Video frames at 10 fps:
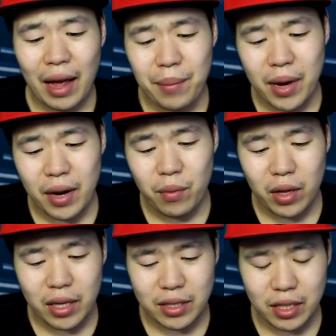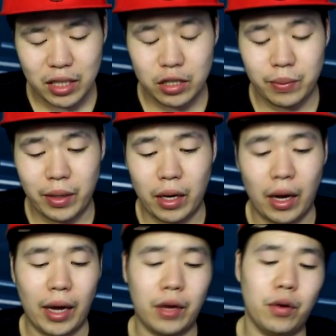I mean, realistically
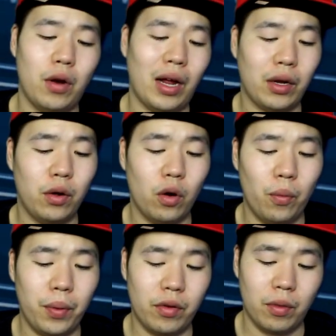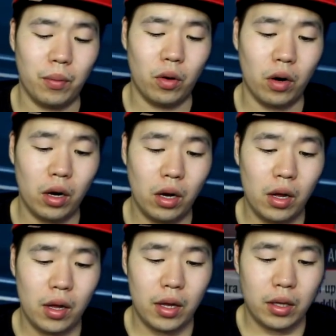speaking, I could I could open some more,
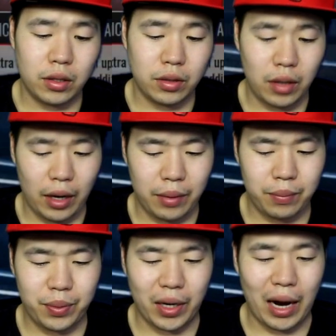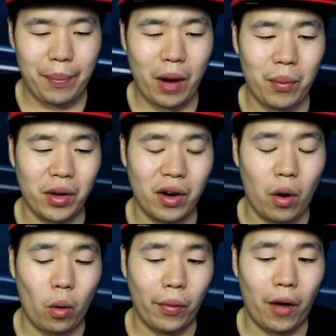but I'm probably
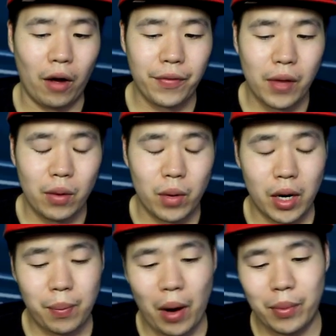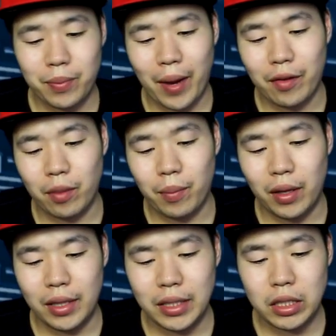gonna hold off. We're gonna probably buy some
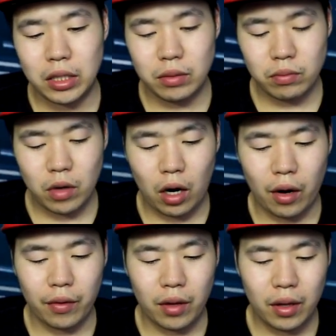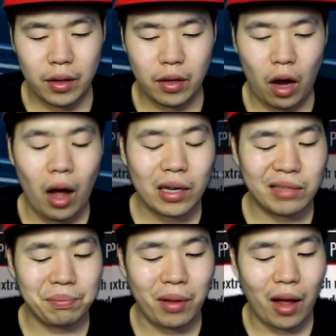elites on the
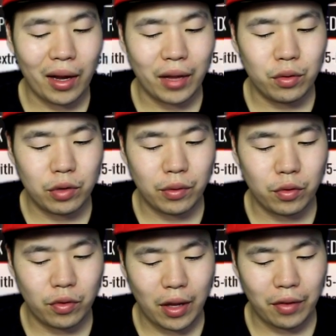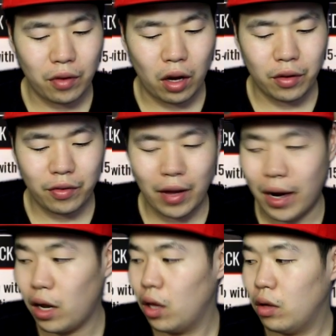auction block and do some of those sets on the
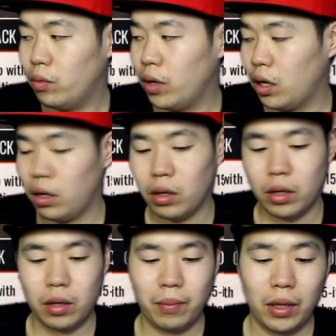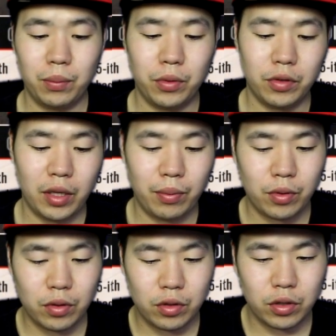side. We're gonna. My computer
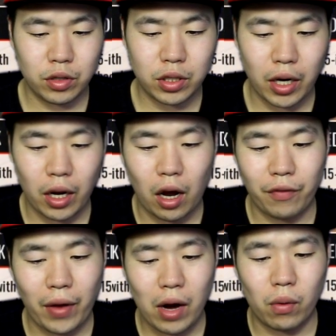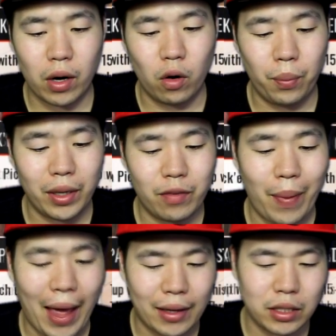keeps shutting off. I don't want to open these
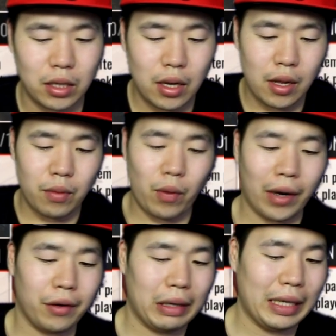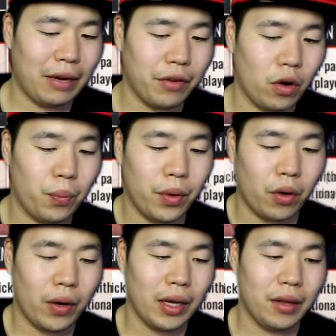packs regularly. I've opened
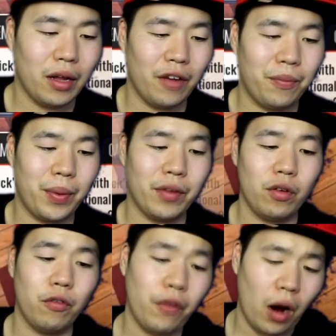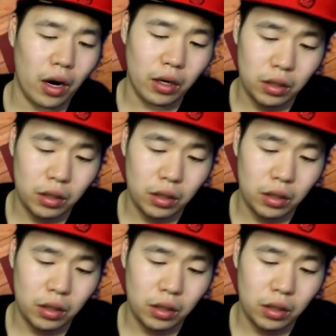already enough, but so far,